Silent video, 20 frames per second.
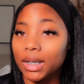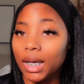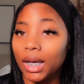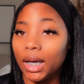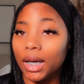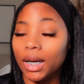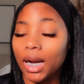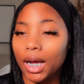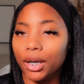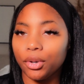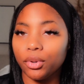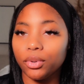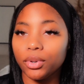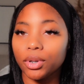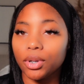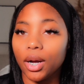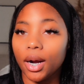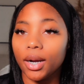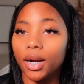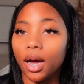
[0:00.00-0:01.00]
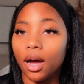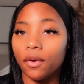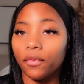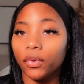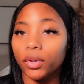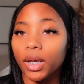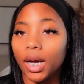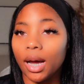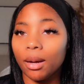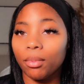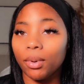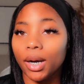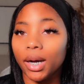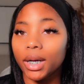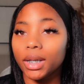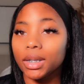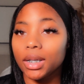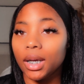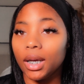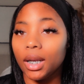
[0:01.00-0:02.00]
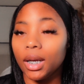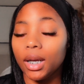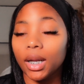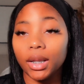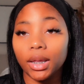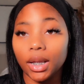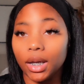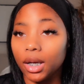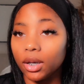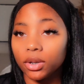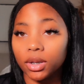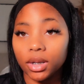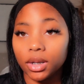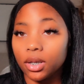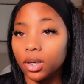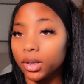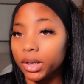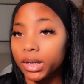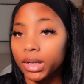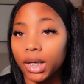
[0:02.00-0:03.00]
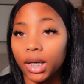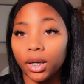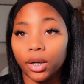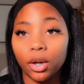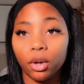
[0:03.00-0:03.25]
and I do start off with the eyebrows and nothing else is on the skin.